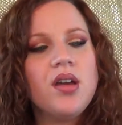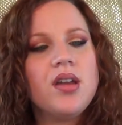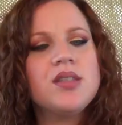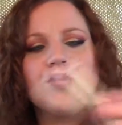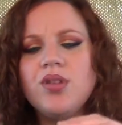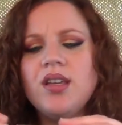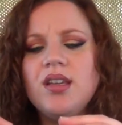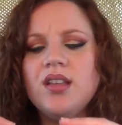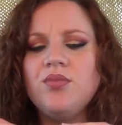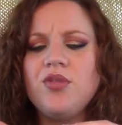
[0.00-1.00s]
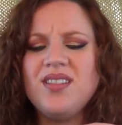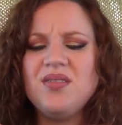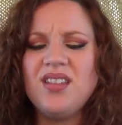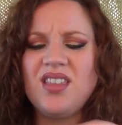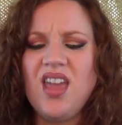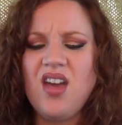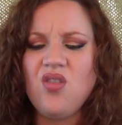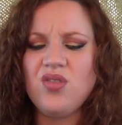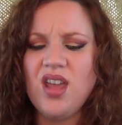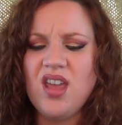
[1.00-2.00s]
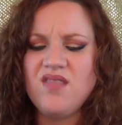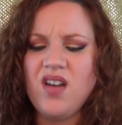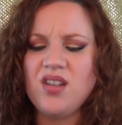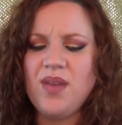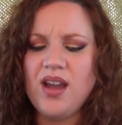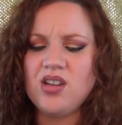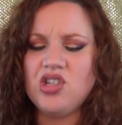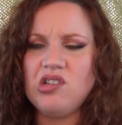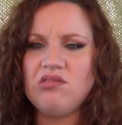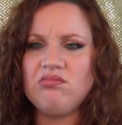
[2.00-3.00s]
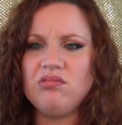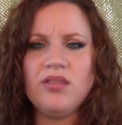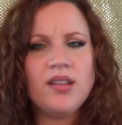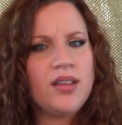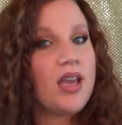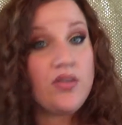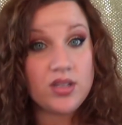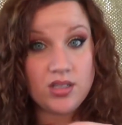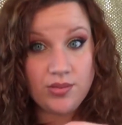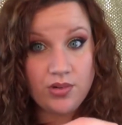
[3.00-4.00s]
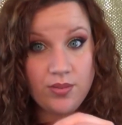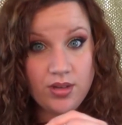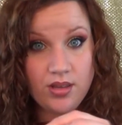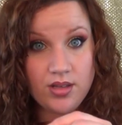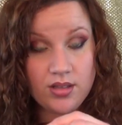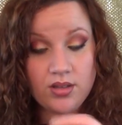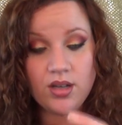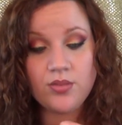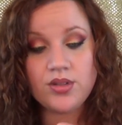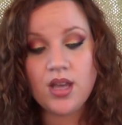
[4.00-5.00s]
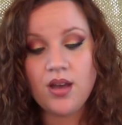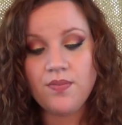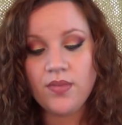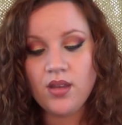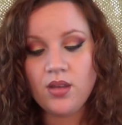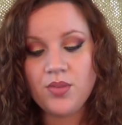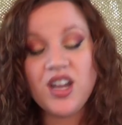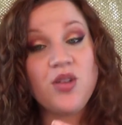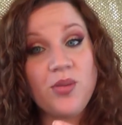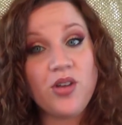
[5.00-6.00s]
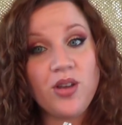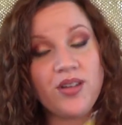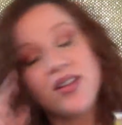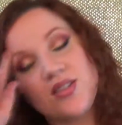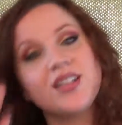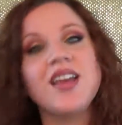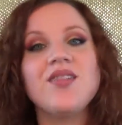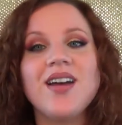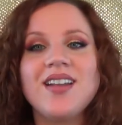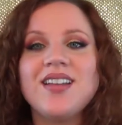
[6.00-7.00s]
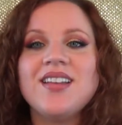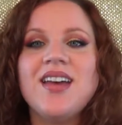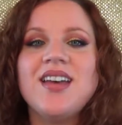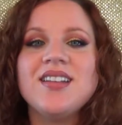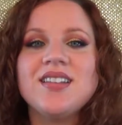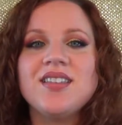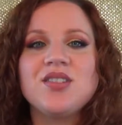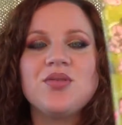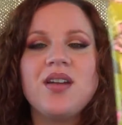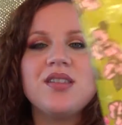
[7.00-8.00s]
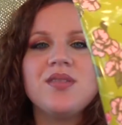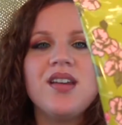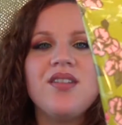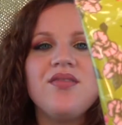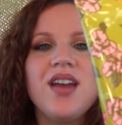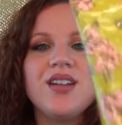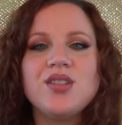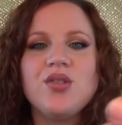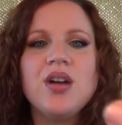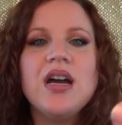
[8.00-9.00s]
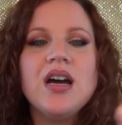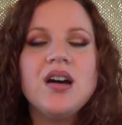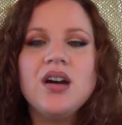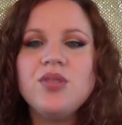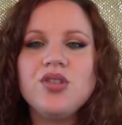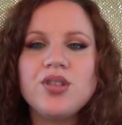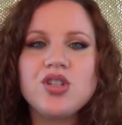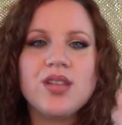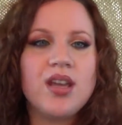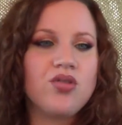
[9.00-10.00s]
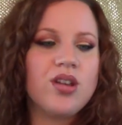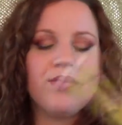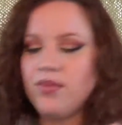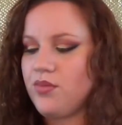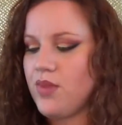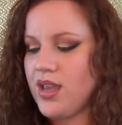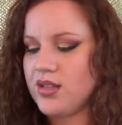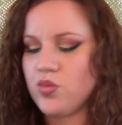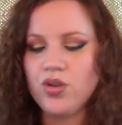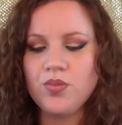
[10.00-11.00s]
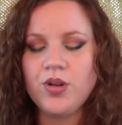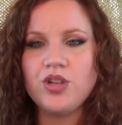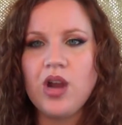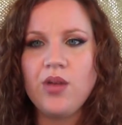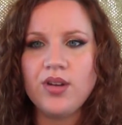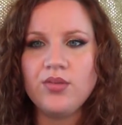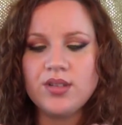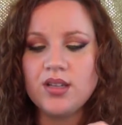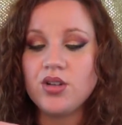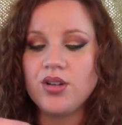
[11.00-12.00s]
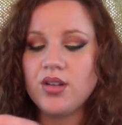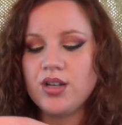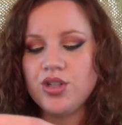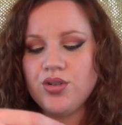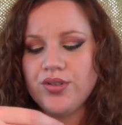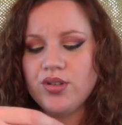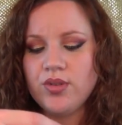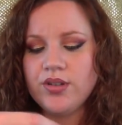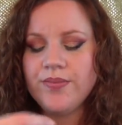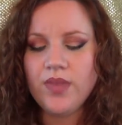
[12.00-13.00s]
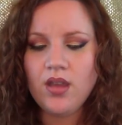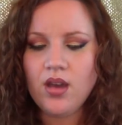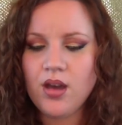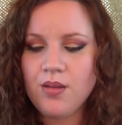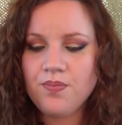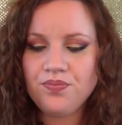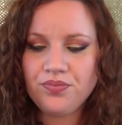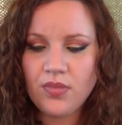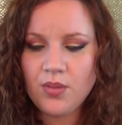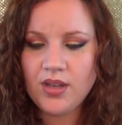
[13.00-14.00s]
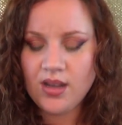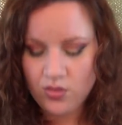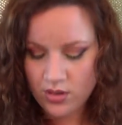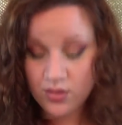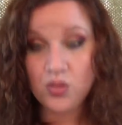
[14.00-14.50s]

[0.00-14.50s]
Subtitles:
It's pretty. It reminds me of like the old Avon packaging. Avon's a terrible company. They test on animals. But anyway, my grandma used to get Avon, and this reminds me of that. So you could always use a hand cream. My hands were pretty dry when it was like starting to actually turn into winter. But now